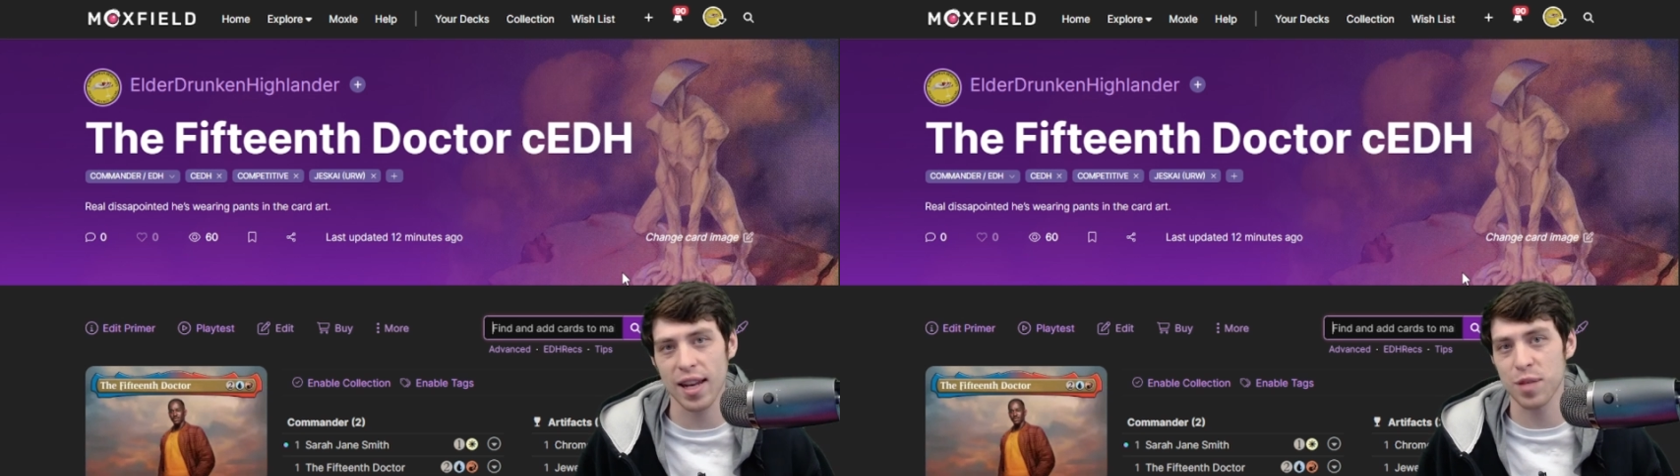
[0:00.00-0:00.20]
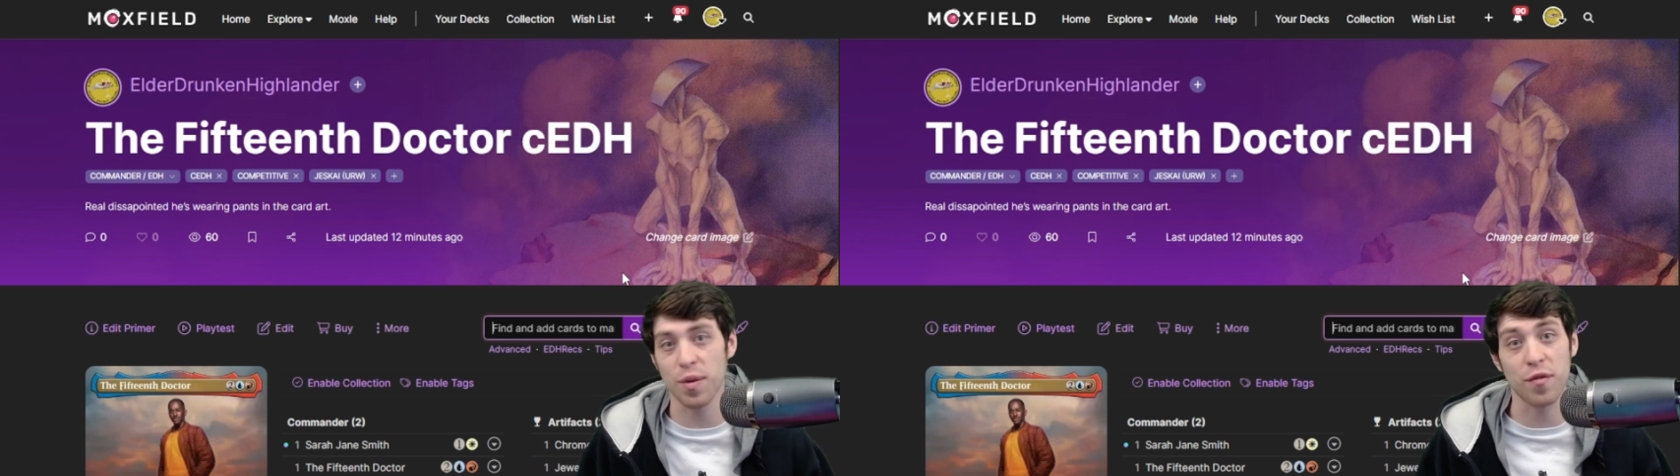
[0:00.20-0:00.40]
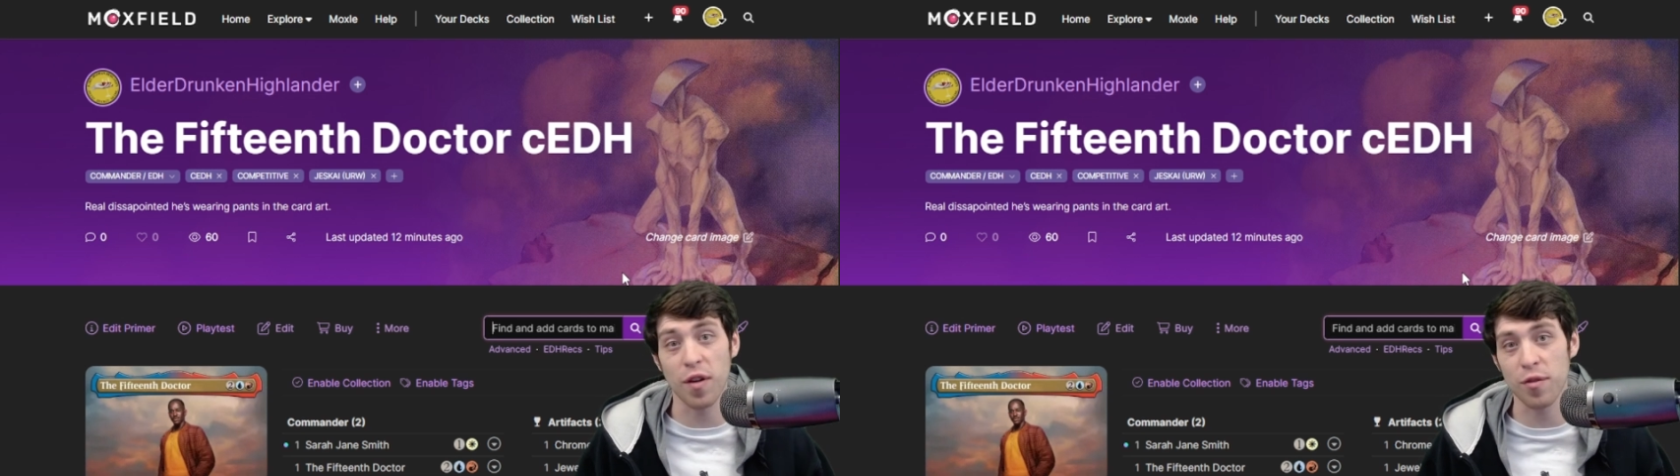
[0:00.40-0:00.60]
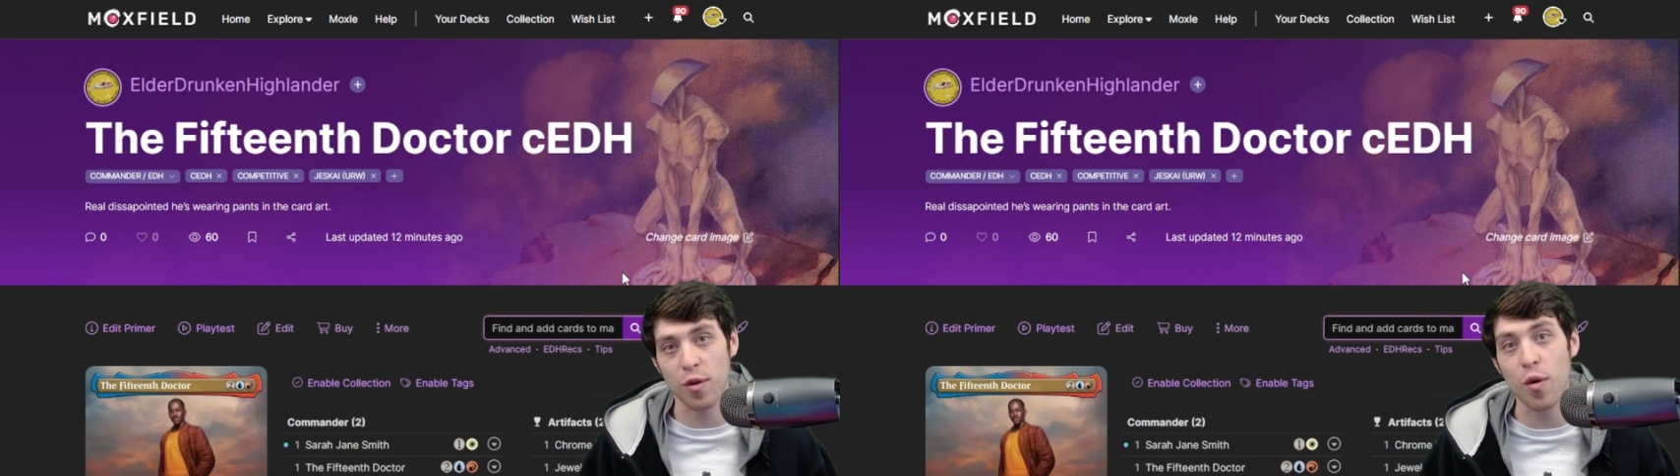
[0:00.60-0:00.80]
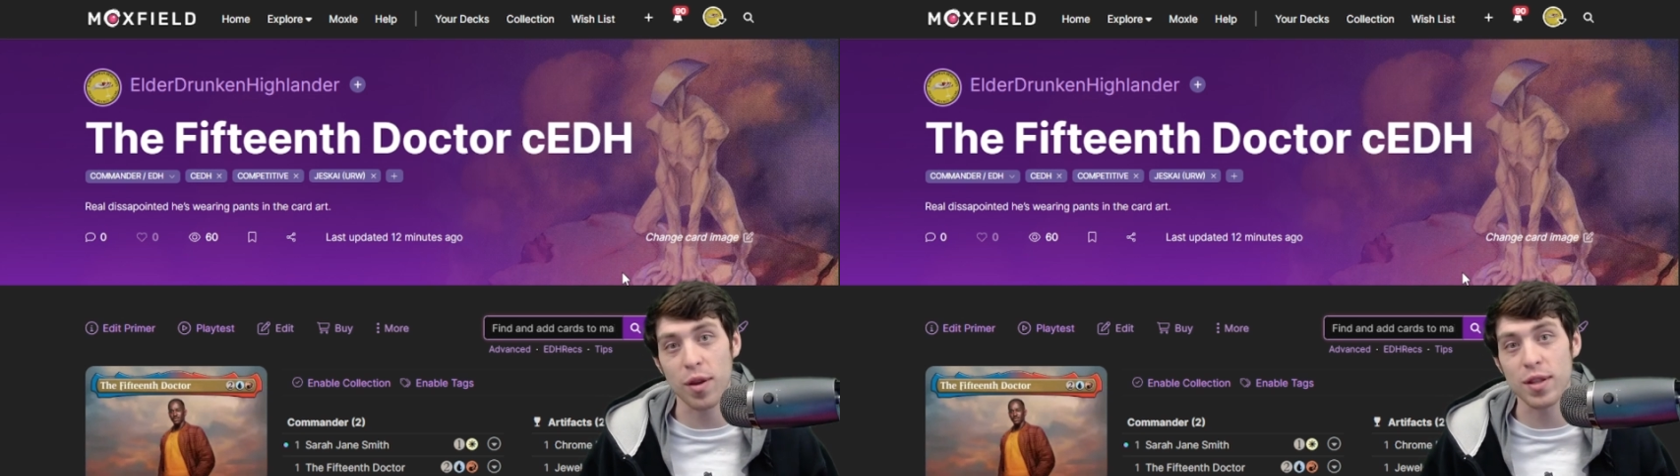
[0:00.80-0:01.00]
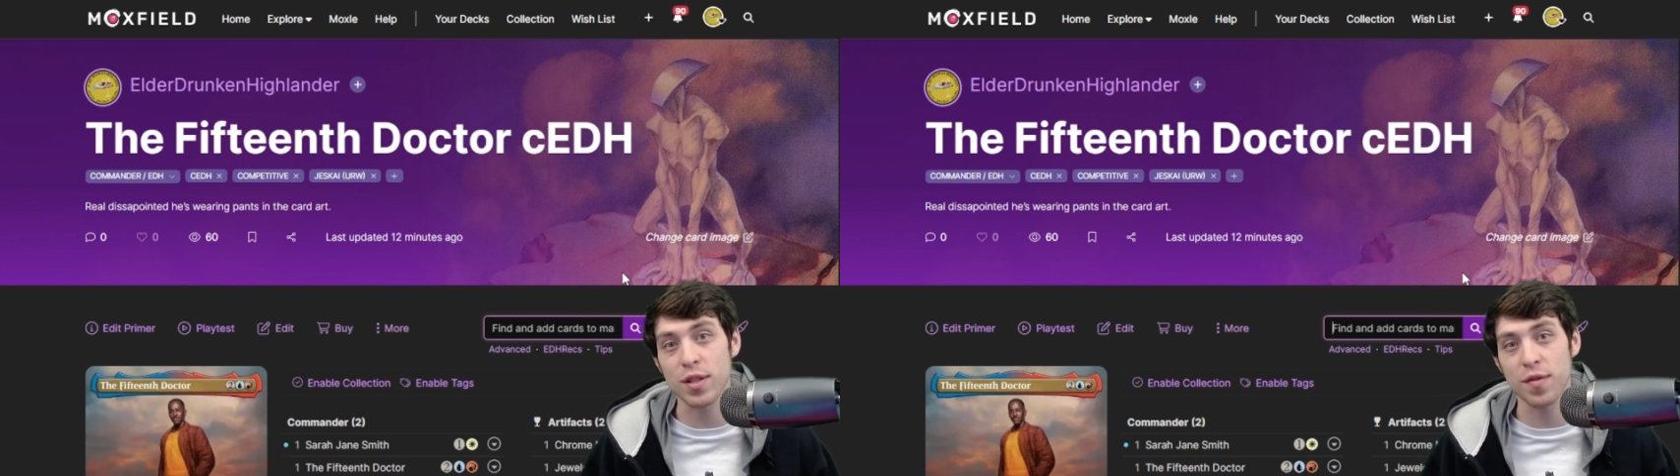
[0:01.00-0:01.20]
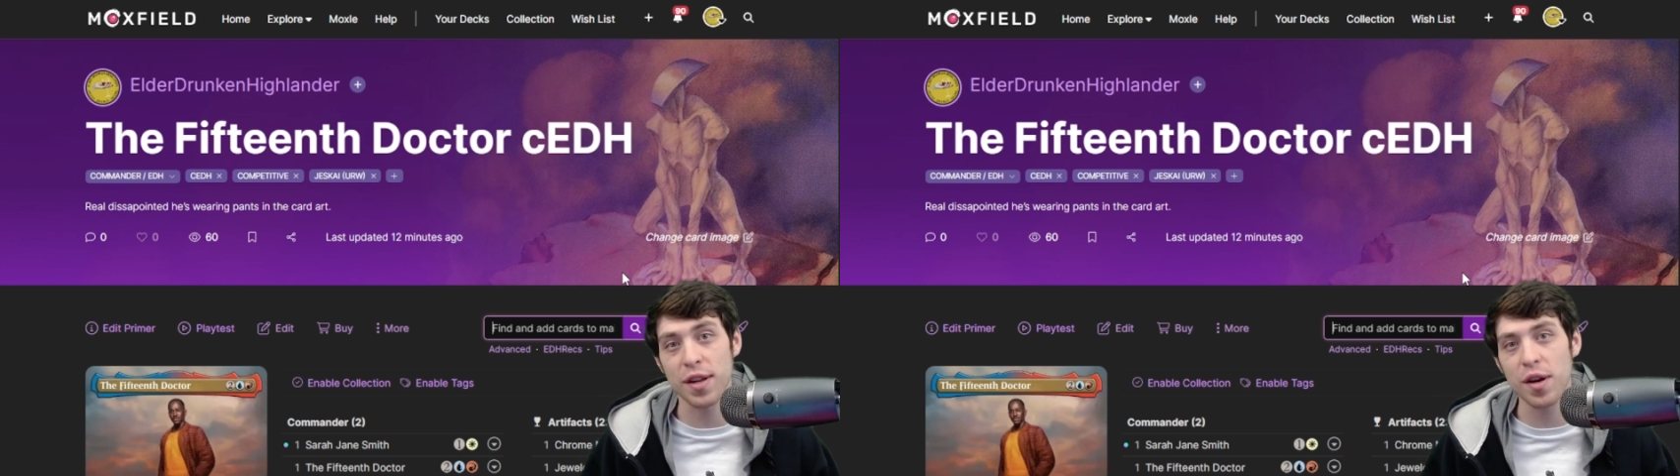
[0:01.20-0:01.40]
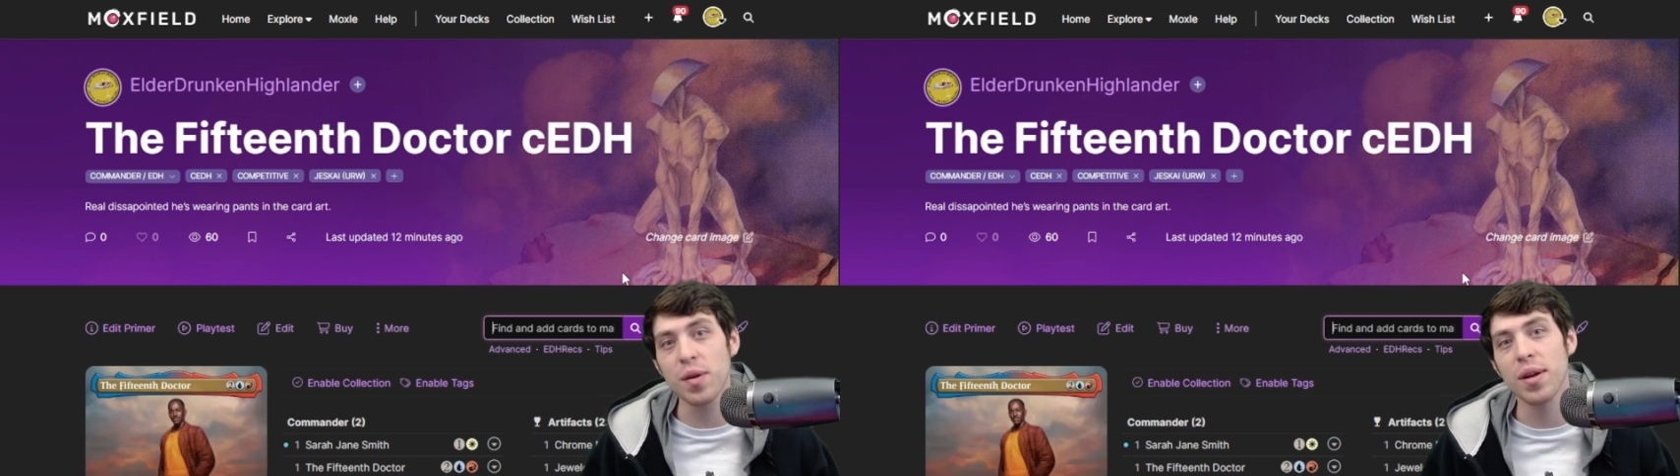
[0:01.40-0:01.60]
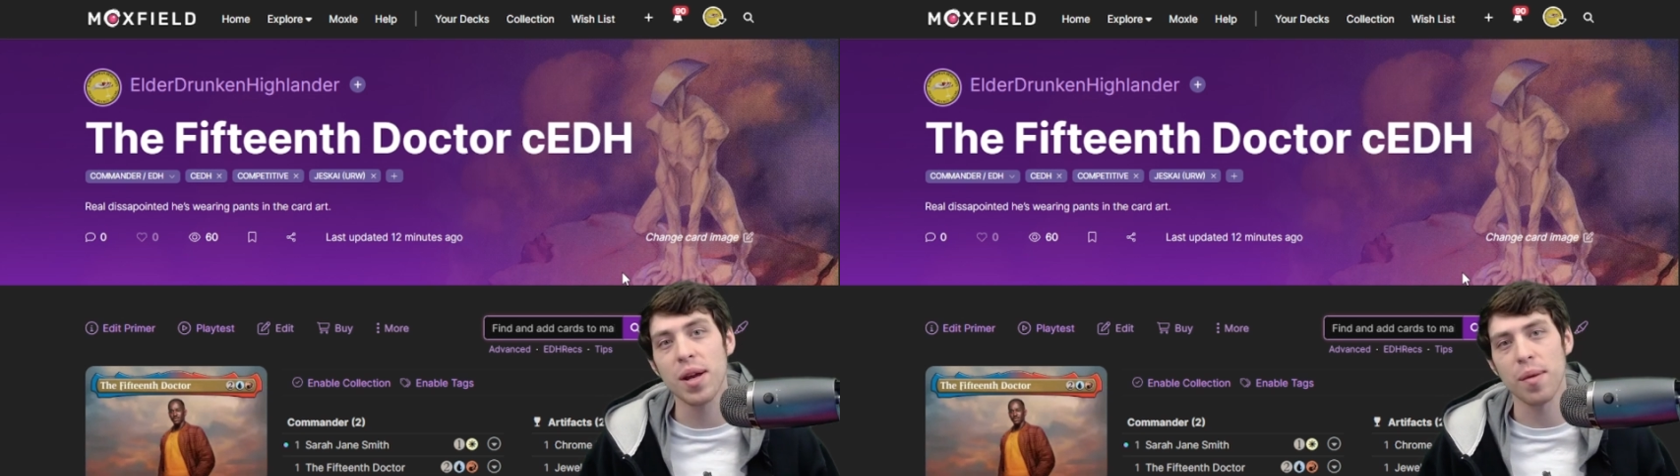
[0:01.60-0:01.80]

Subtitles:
and it's been fun recording this video.